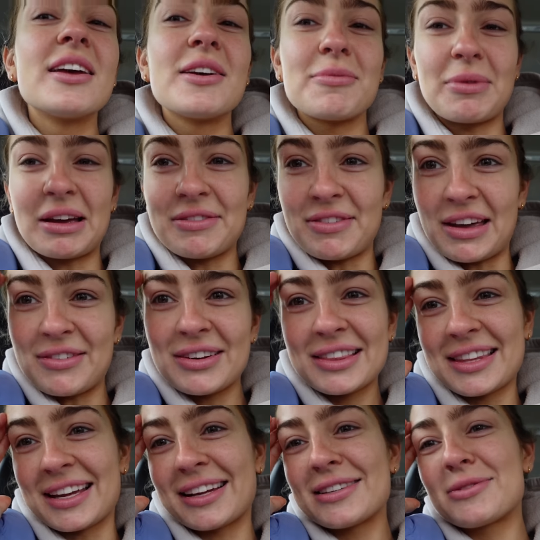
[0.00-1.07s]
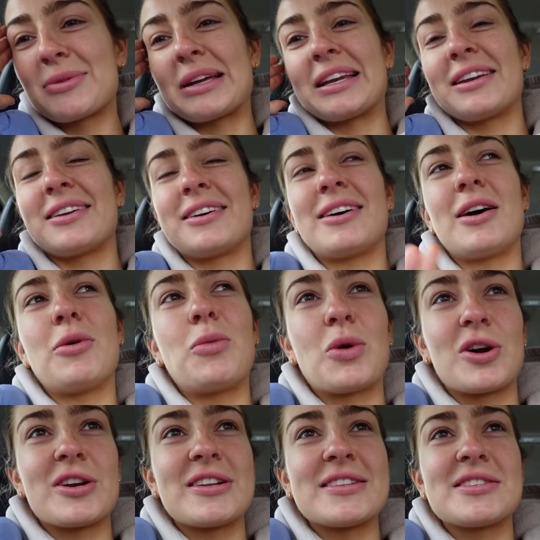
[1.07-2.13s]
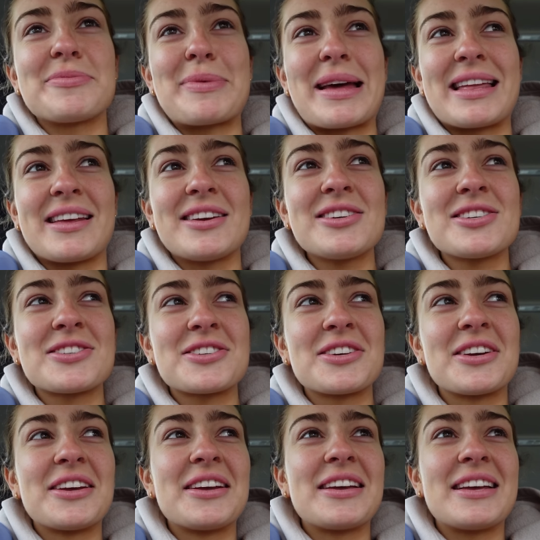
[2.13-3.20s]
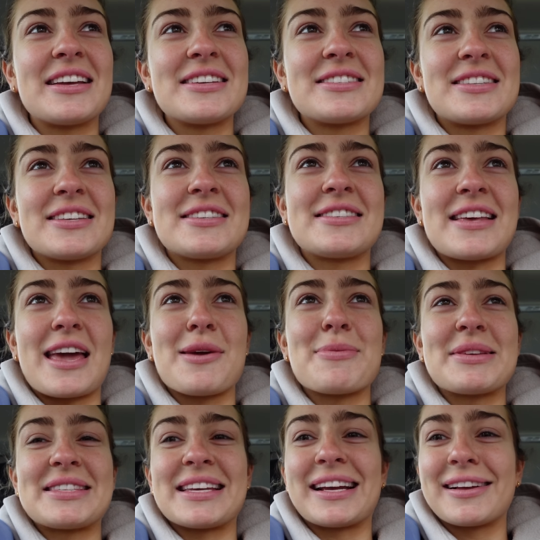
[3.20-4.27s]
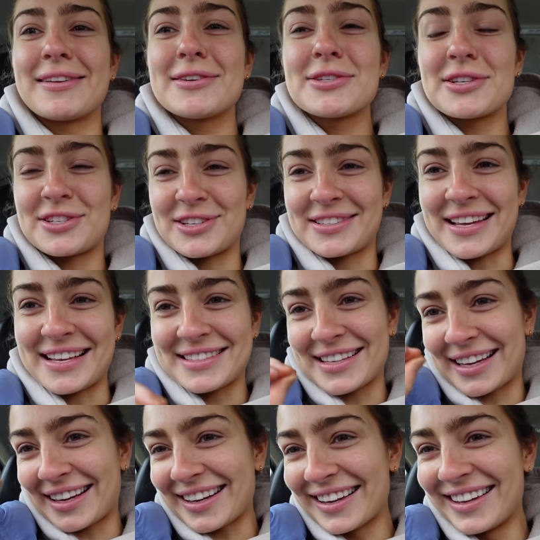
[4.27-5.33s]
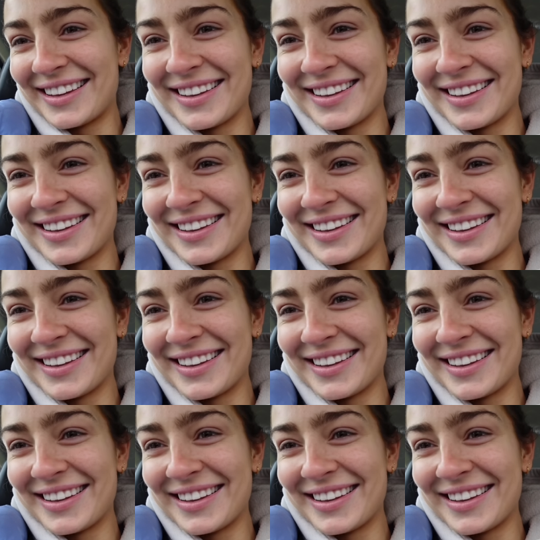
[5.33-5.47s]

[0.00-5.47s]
My favorite thing is when a word in Spanish is the same as English. It just has like